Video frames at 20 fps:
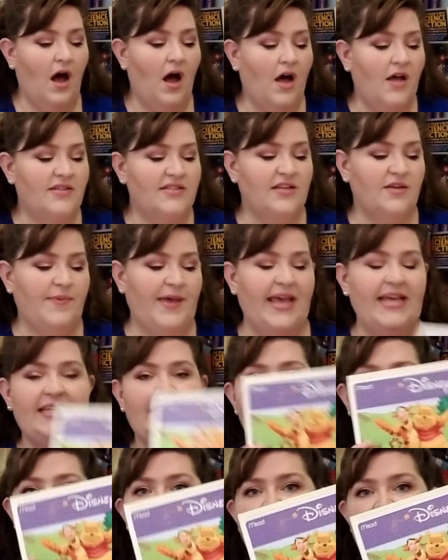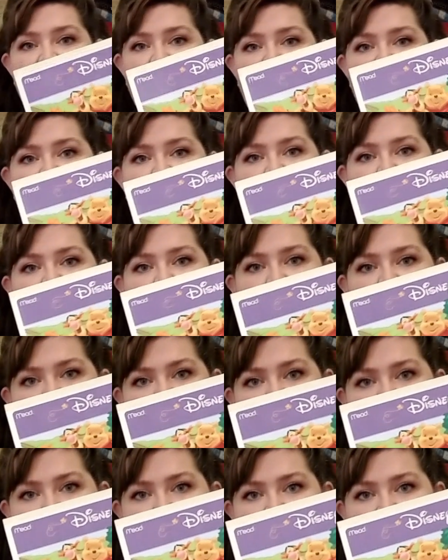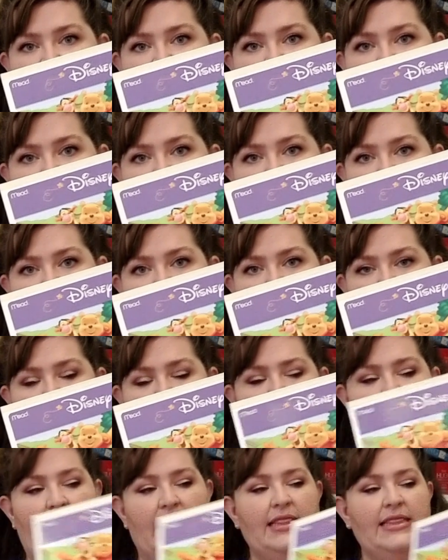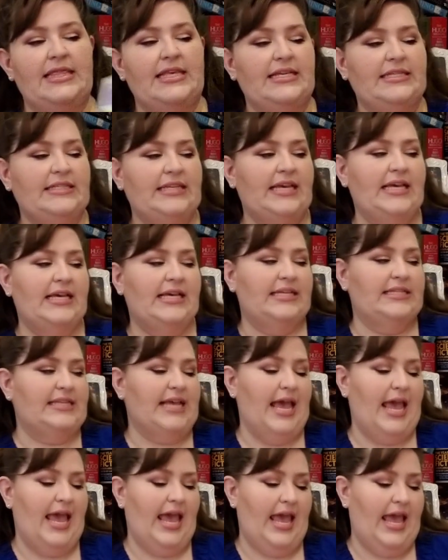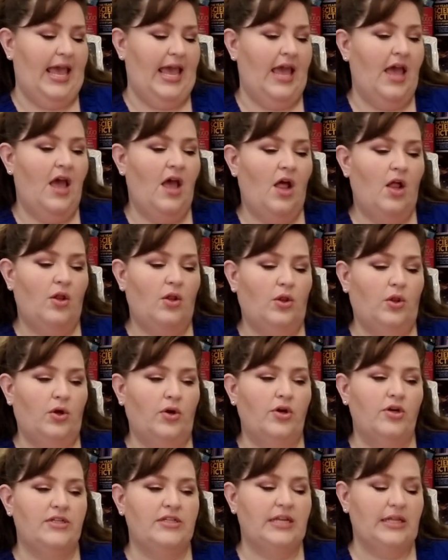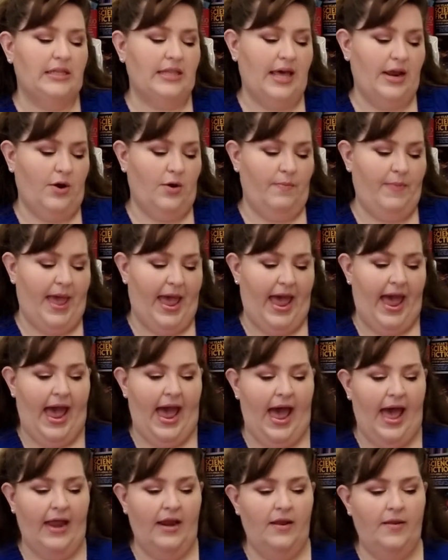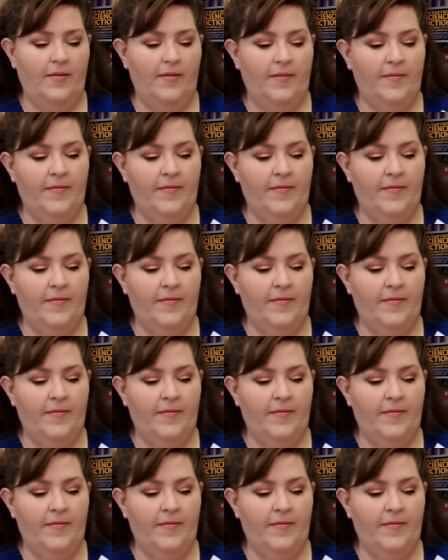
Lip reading: Also pay attention to things like this that you can get. And this is a Learn to Letter pad.